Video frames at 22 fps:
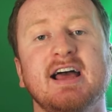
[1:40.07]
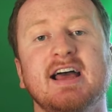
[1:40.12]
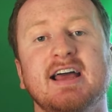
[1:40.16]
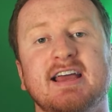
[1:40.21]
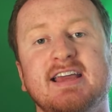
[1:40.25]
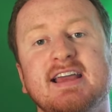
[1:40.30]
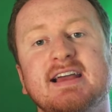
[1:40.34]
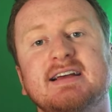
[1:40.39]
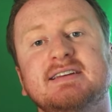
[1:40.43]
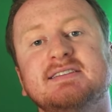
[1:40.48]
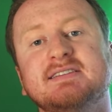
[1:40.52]

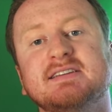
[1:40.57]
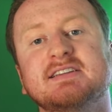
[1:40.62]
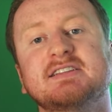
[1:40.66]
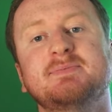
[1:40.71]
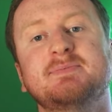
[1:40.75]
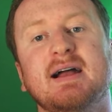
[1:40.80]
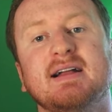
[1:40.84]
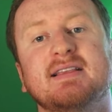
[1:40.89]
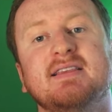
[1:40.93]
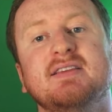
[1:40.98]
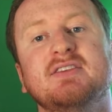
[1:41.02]
he is
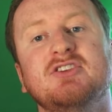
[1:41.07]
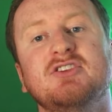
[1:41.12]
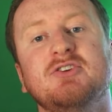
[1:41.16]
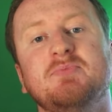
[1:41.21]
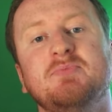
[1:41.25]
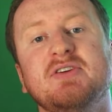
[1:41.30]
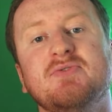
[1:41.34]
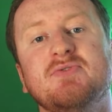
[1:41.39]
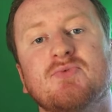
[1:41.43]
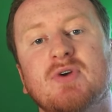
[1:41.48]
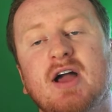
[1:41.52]
expected to
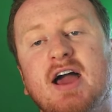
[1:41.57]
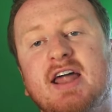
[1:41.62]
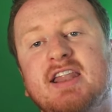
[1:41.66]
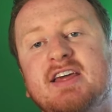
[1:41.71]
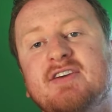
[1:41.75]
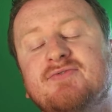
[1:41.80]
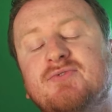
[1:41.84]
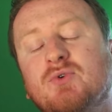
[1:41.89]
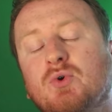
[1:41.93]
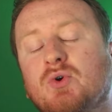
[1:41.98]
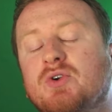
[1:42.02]
be
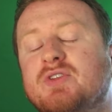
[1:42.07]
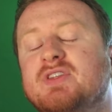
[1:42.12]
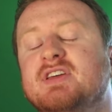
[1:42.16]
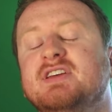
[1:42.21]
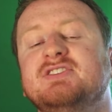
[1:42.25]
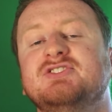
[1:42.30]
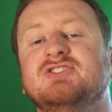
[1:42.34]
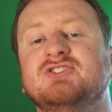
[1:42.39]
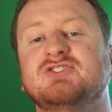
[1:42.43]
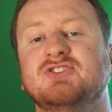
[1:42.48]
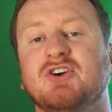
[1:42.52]
ready for the
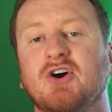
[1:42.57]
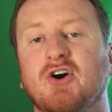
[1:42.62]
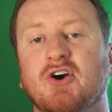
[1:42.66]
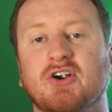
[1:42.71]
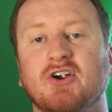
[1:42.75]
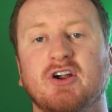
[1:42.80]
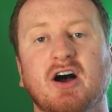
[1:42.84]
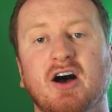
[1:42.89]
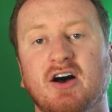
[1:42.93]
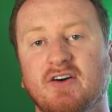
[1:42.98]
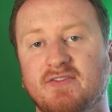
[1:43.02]

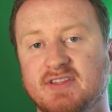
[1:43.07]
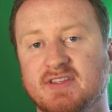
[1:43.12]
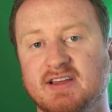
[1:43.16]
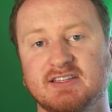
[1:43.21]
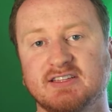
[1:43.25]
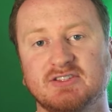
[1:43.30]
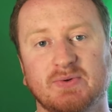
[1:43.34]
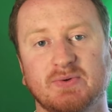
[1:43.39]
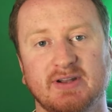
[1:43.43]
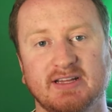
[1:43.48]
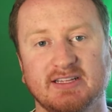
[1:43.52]
start of the
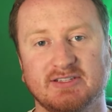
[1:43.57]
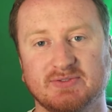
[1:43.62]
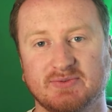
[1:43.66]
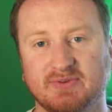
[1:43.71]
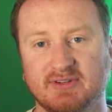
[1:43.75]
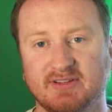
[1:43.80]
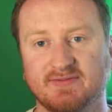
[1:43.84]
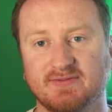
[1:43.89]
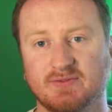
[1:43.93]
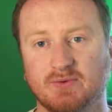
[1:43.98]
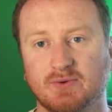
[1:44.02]

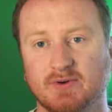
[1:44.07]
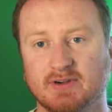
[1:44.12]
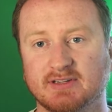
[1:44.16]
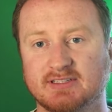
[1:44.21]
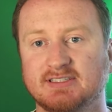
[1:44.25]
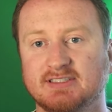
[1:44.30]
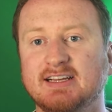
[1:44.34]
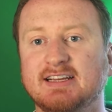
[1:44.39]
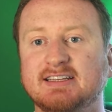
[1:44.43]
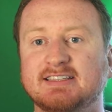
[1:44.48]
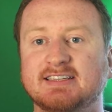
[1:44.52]
2024
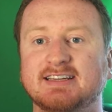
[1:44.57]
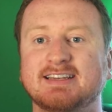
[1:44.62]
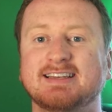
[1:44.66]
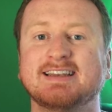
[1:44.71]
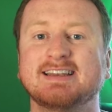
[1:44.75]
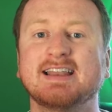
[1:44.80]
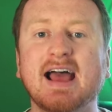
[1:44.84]
season.